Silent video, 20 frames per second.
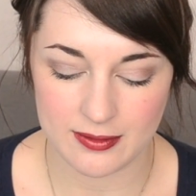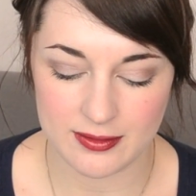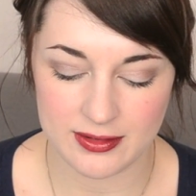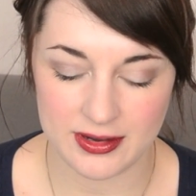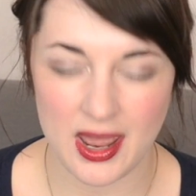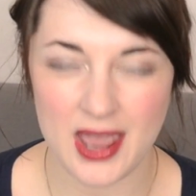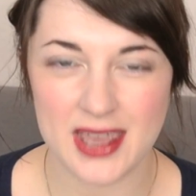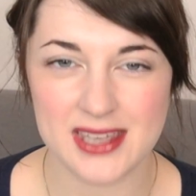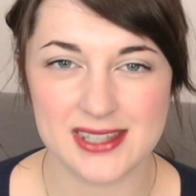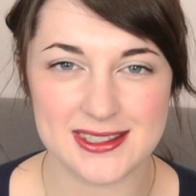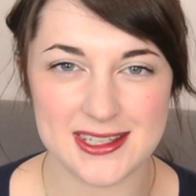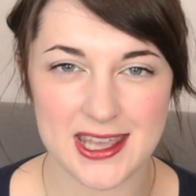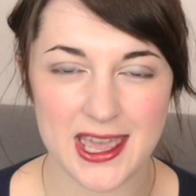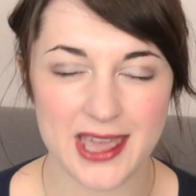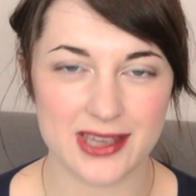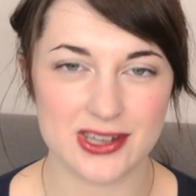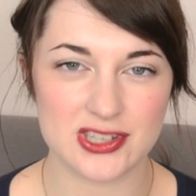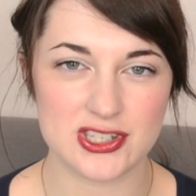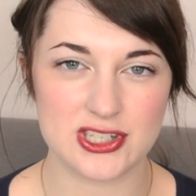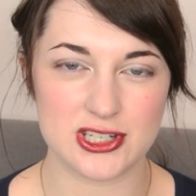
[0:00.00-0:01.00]
nice
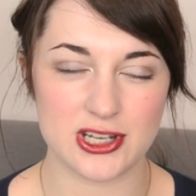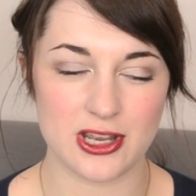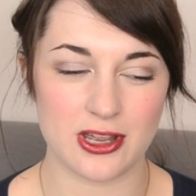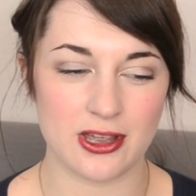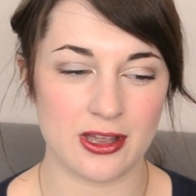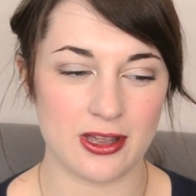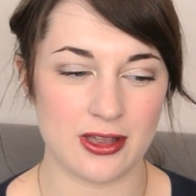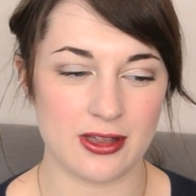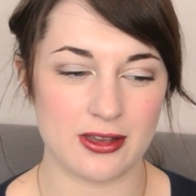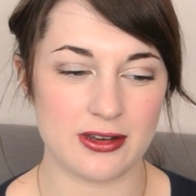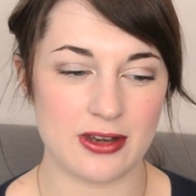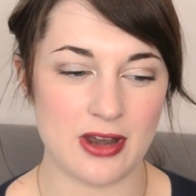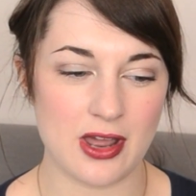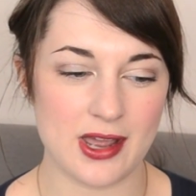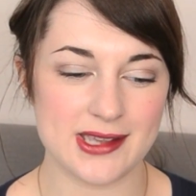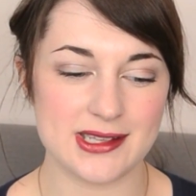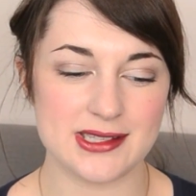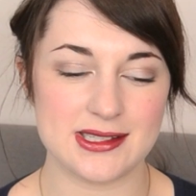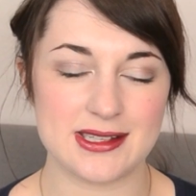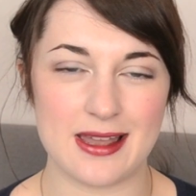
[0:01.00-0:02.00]
texture,
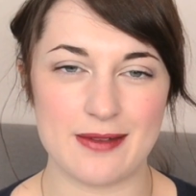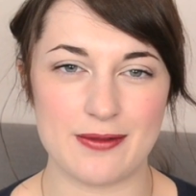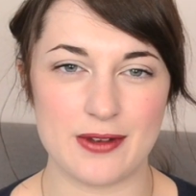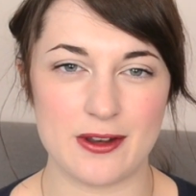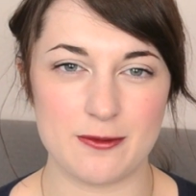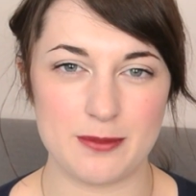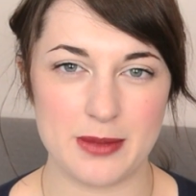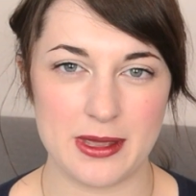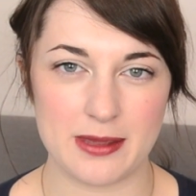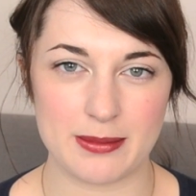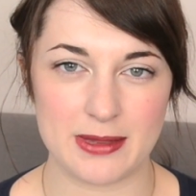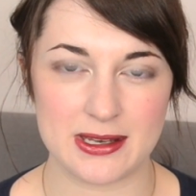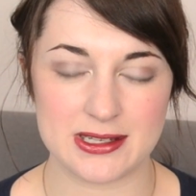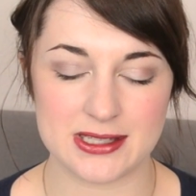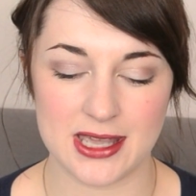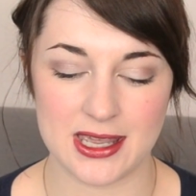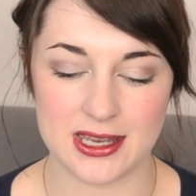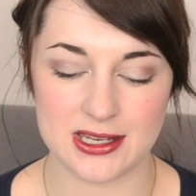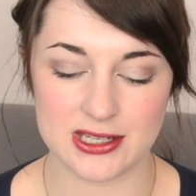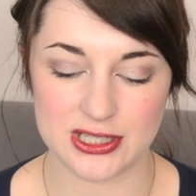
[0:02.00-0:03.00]
nice level of
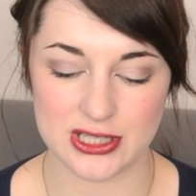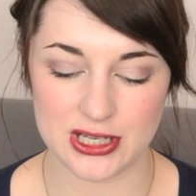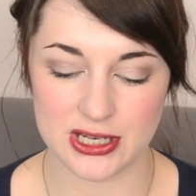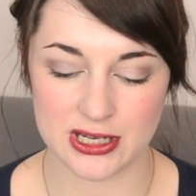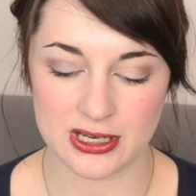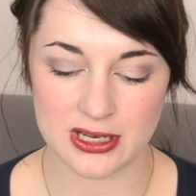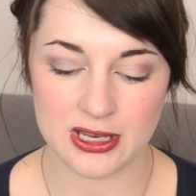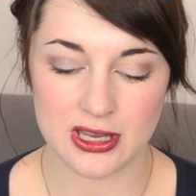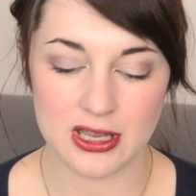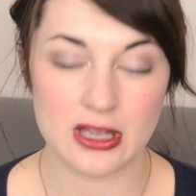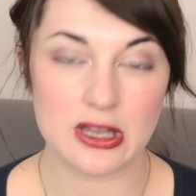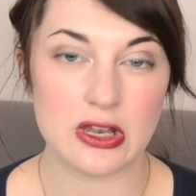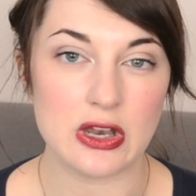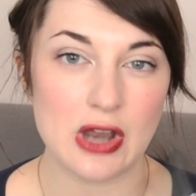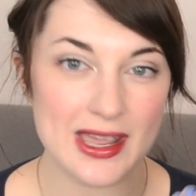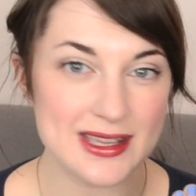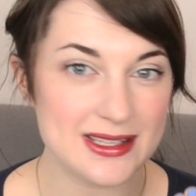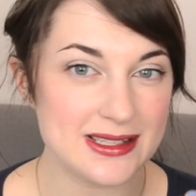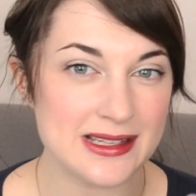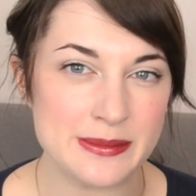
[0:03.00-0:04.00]
pigmentation,
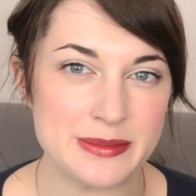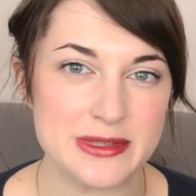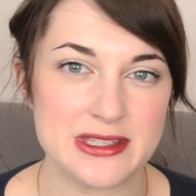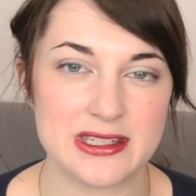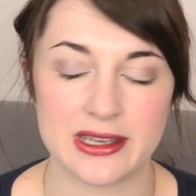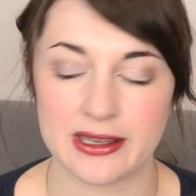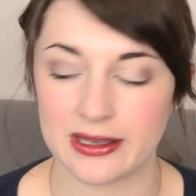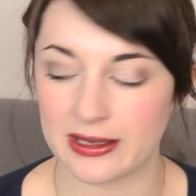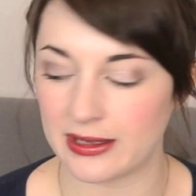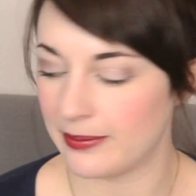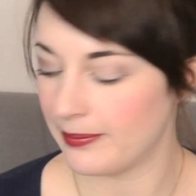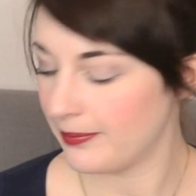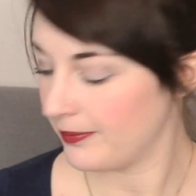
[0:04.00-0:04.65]
nice lipstick.